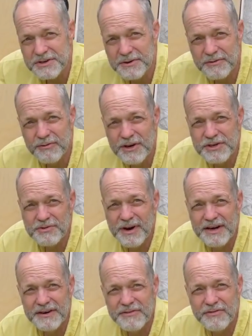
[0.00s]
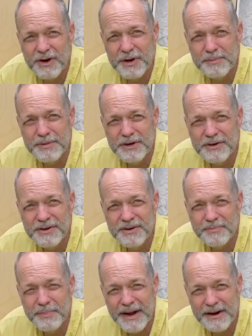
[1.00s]
your refrigerator from your
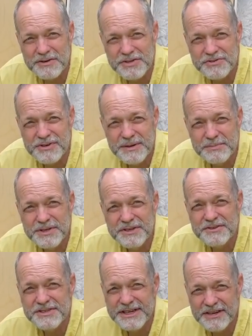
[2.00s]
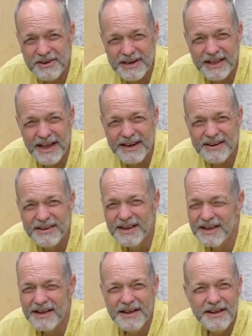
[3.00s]
power strip to your cigarette lighter.
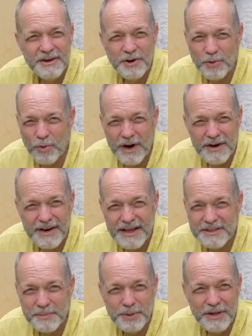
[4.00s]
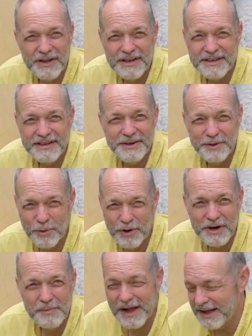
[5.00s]
You're wearing out the plug, you're
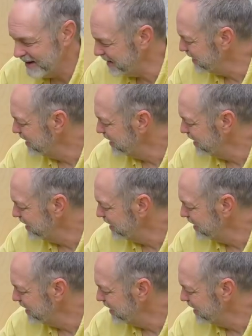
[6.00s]
worried about it.